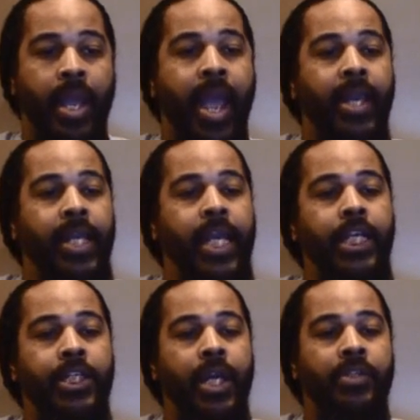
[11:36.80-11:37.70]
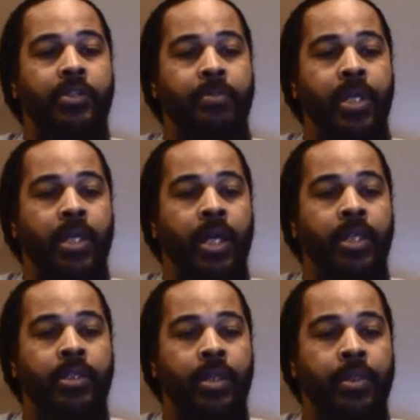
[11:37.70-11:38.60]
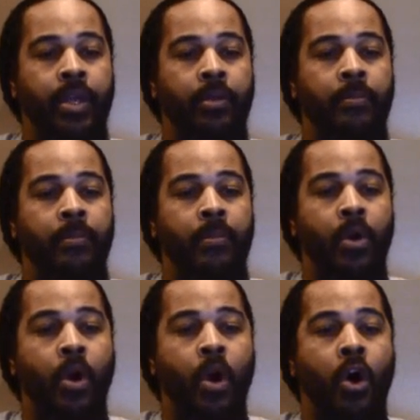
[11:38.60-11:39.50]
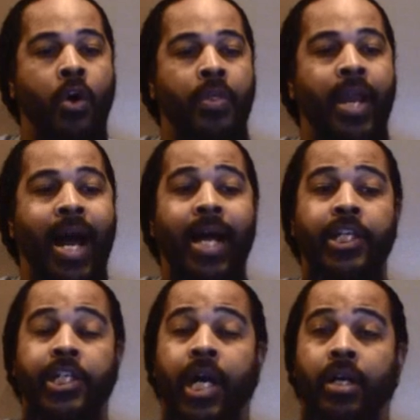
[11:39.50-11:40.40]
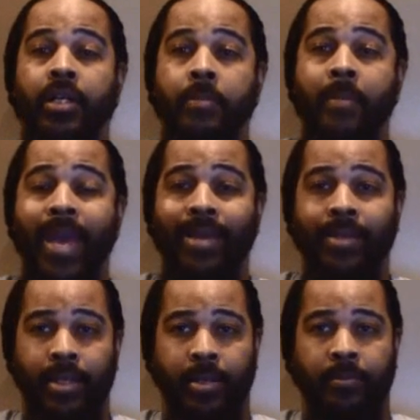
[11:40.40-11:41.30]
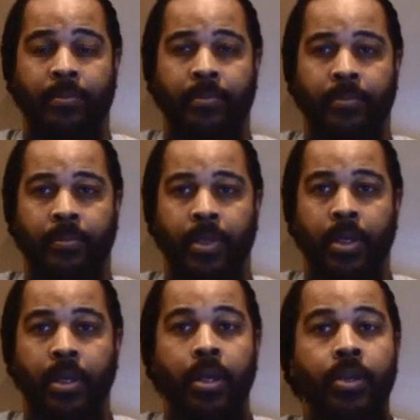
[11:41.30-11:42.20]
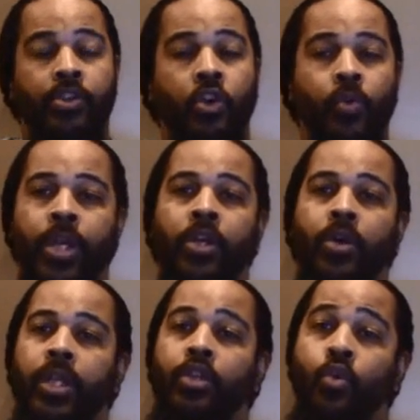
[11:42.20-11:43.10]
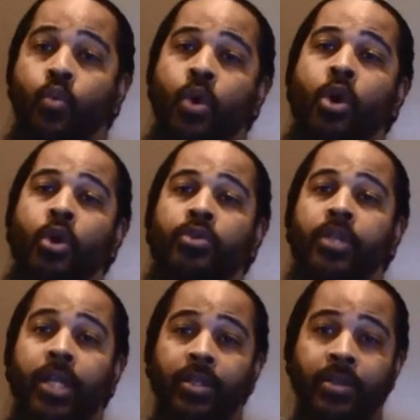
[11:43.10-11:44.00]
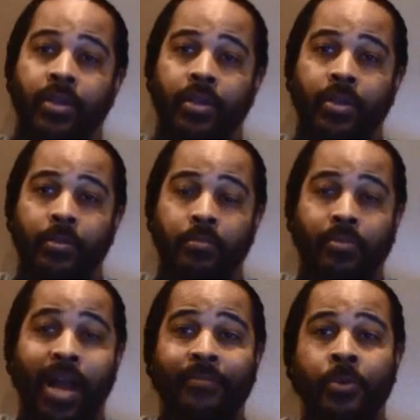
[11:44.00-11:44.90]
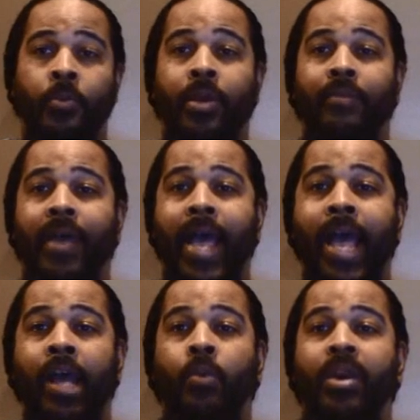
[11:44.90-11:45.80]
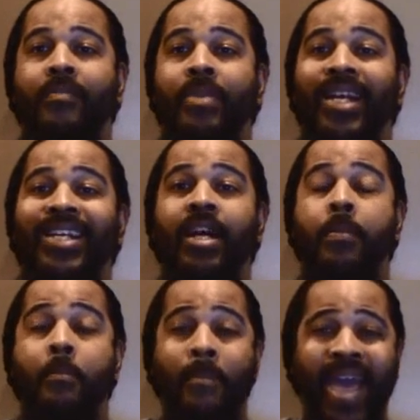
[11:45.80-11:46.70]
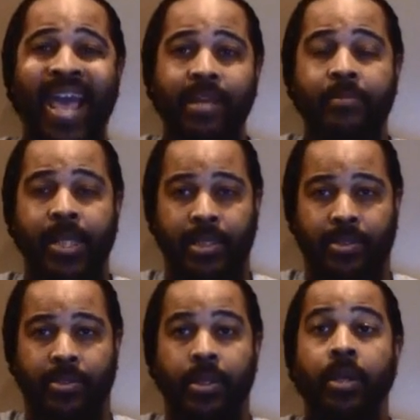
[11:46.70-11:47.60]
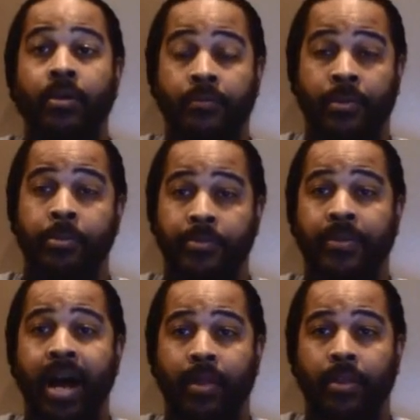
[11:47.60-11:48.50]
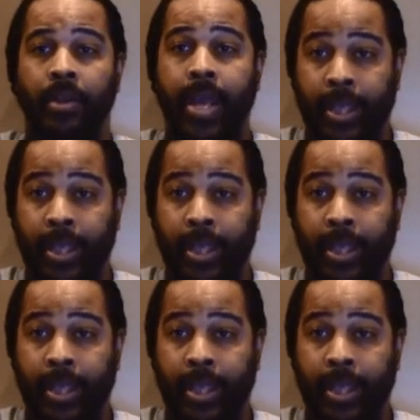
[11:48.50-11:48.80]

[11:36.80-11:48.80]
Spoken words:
And he shall speak unto them all that I shall command him. So we know that the words that the prophet would have had would have been commandments from the Father.